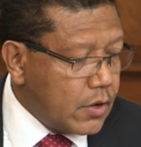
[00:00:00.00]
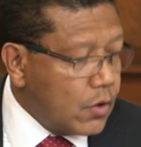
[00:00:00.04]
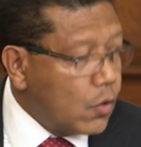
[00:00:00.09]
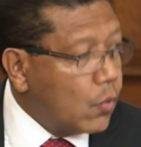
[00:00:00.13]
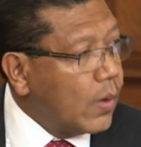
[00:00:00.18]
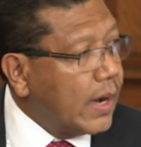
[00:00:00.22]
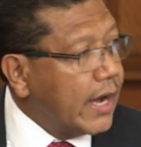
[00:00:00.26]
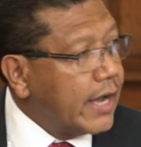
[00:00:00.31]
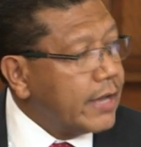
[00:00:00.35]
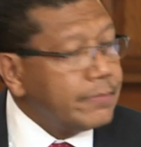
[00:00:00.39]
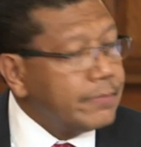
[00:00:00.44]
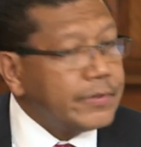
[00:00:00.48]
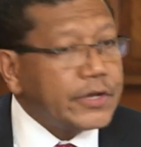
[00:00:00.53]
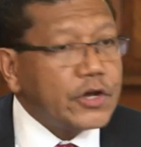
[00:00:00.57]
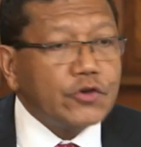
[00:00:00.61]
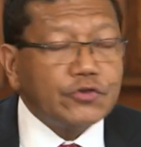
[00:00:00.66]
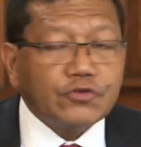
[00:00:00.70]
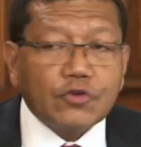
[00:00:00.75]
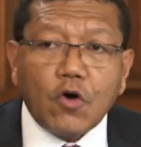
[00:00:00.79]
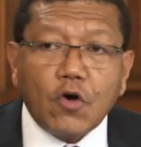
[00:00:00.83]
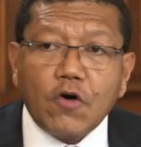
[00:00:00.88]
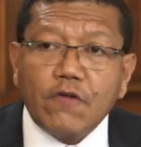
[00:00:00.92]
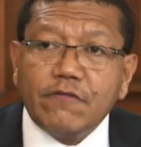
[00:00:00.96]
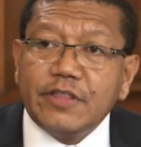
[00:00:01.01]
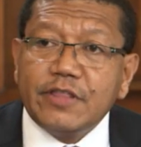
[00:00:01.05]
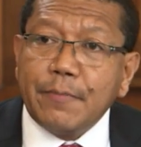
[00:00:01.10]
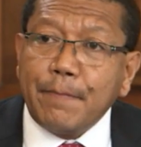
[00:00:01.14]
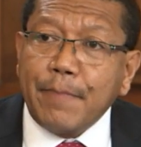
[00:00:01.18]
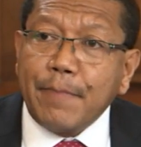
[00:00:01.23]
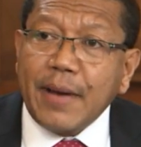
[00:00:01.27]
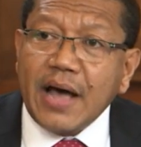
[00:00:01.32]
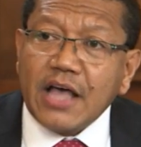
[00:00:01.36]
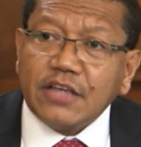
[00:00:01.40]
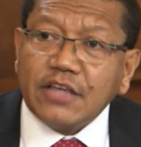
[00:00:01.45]
Why? Because over the
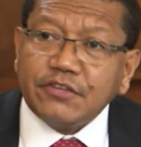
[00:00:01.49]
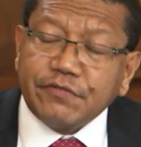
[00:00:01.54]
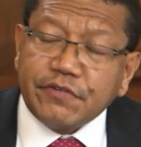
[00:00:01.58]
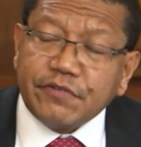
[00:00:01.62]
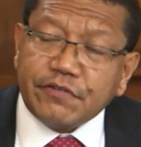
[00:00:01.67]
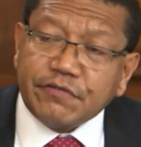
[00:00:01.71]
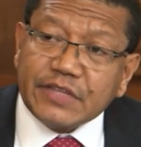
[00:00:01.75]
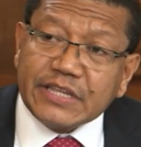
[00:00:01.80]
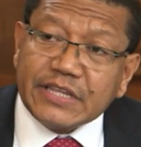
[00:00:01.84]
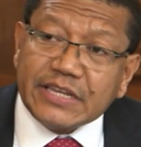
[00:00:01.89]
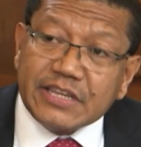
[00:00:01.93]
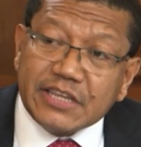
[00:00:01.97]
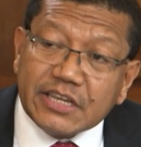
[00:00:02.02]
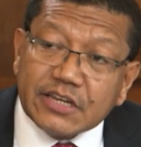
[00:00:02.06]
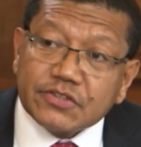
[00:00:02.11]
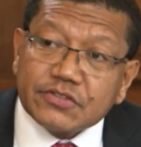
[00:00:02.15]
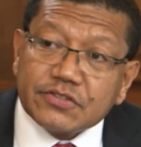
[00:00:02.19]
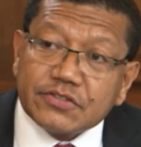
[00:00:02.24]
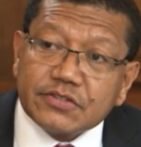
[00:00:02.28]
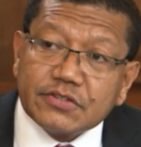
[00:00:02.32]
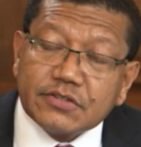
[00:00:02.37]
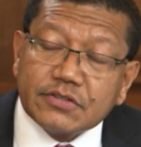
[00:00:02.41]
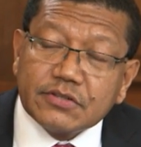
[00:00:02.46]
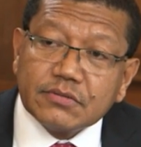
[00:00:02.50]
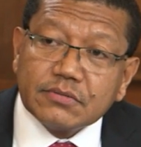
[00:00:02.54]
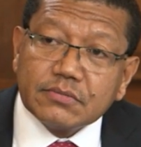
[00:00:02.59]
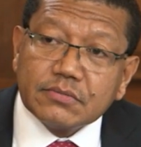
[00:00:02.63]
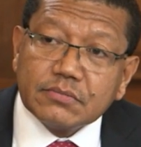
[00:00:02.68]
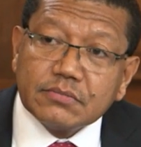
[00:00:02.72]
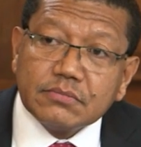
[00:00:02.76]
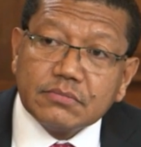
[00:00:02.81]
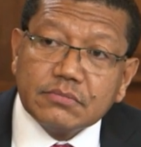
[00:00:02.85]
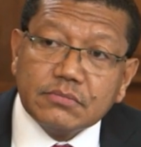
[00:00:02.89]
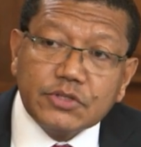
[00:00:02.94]
past 15 years,
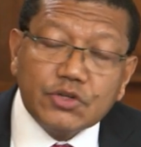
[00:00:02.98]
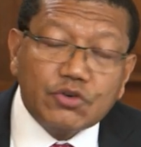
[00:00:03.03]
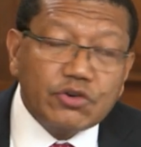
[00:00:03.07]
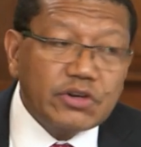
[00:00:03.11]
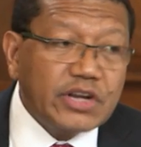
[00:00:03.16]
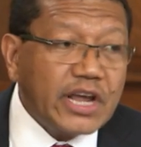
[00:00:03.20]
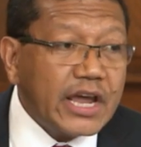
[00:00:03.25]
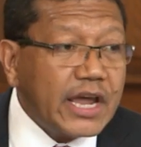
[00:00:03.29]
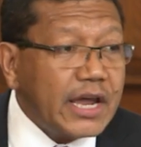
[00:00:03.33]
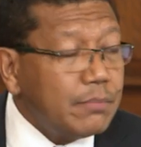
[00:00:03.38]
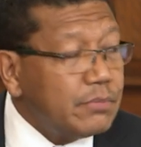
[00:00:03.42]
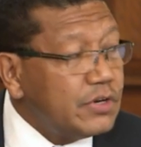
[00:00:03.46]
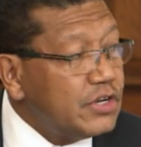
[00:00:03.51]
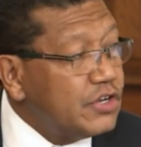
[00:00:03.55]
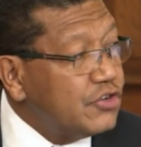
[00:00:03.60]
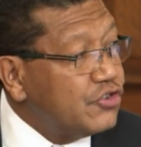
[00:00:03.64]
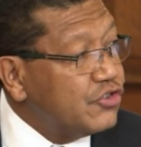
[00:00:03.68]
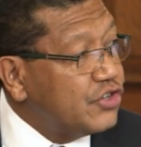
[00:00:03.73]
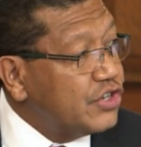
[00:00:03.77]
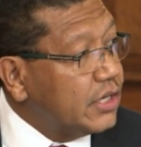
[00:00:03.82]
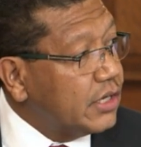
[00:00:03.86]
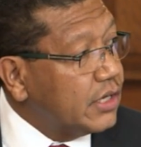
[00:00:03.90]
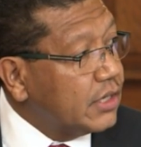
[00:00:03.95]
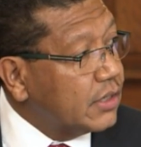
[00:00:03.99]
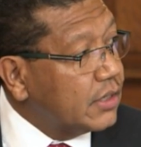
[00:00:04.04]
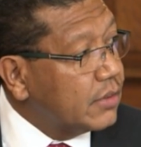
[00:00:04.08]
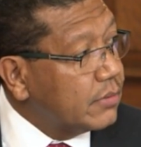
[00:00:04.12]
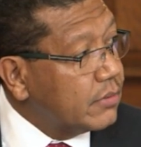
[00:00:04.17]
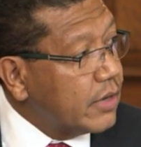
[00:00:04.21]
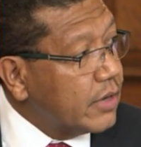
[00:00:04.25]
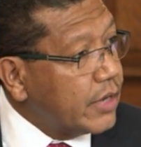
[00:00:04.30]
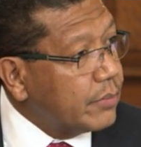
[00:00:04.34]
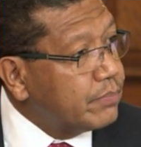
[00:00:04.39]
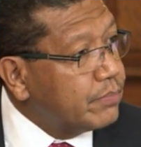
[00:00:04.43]
during the MDG
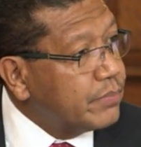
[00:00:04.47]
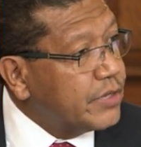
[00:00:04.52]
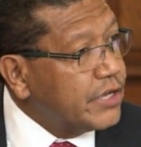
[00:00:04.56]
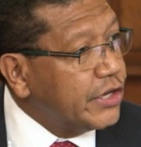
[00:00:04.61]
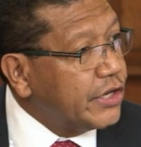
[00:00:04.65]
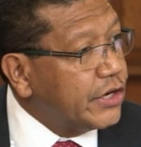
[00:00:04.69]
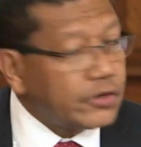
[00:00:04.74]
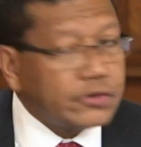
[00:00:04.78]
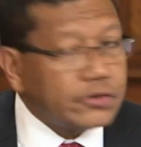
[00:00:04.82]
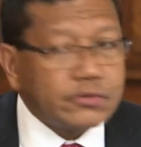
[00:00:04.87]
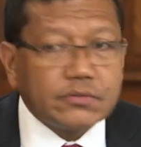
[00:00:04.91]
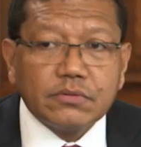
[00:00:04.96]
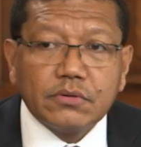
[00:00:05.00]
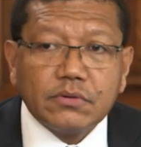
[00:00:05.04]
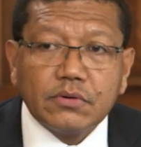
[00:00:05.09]
period,